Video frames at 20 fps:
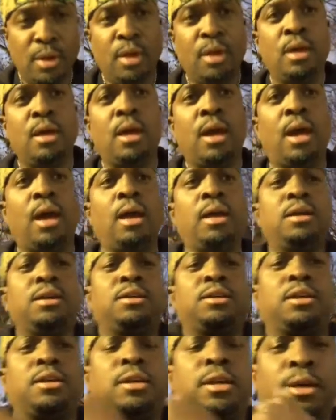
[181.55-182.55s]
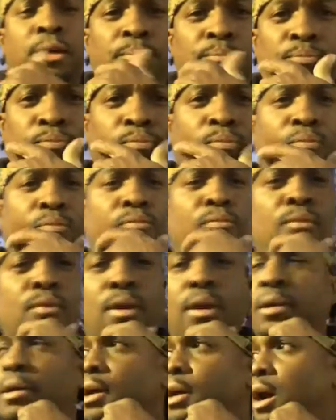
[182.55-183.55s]
How is it that
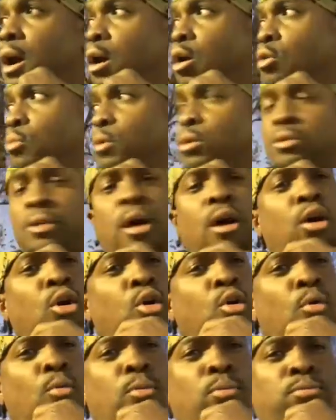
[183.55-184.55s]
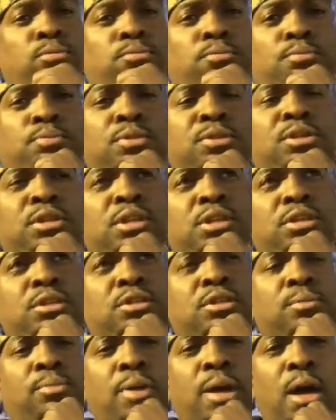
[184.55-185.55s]
almost all positions
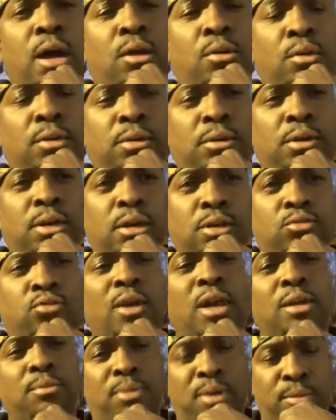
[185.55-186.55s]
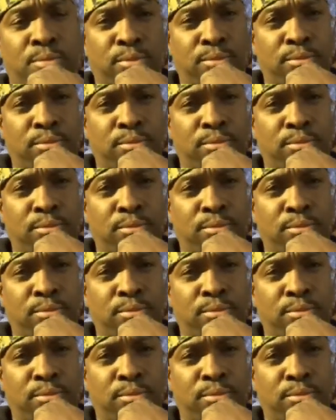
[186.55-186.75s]
of power, there's white people?